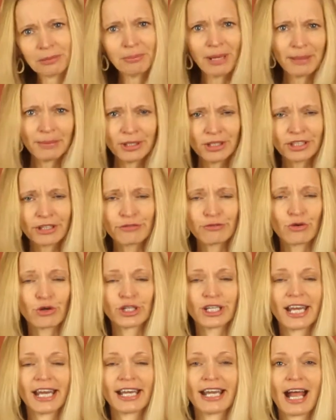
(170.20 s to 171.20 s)
Maybe you let
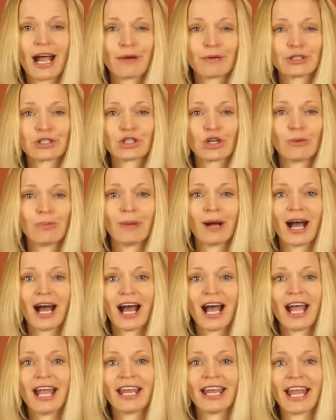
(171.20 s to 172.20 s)
48 hours go
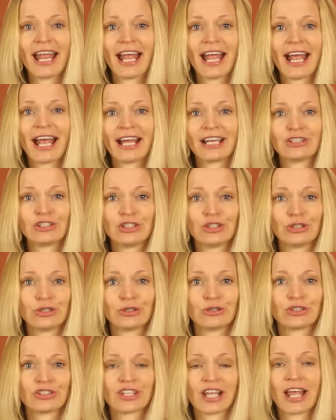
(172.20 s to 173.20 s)
by and you
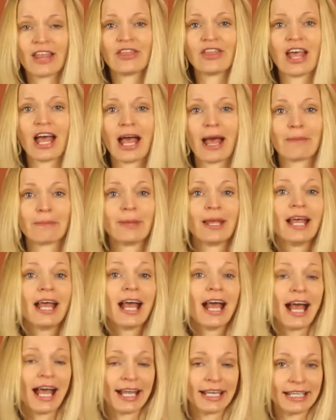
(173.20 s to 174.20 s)
send them
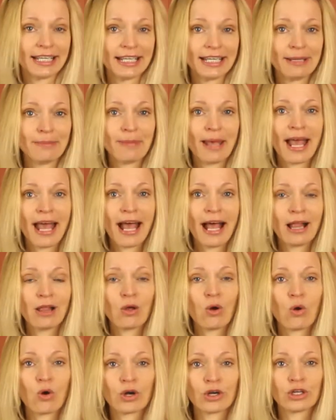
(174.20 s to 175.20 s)
an email
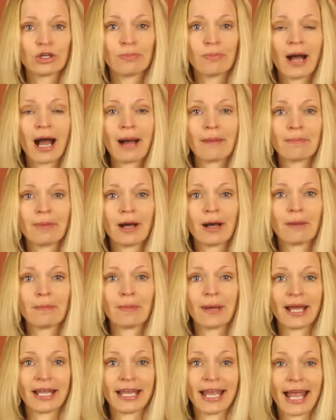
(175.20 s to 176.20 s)
or you pop up
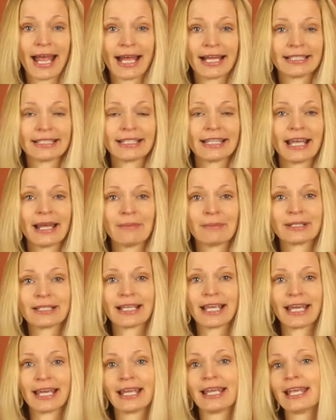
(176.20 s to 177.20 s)
an ad to them and
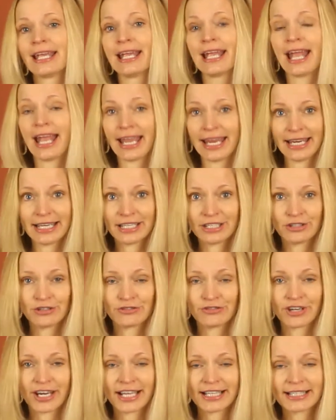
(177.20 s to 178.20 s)
say, hey, did you
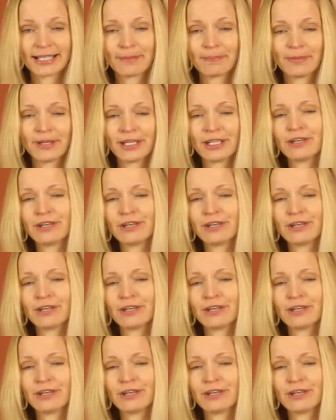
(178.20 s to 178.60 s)
forget something?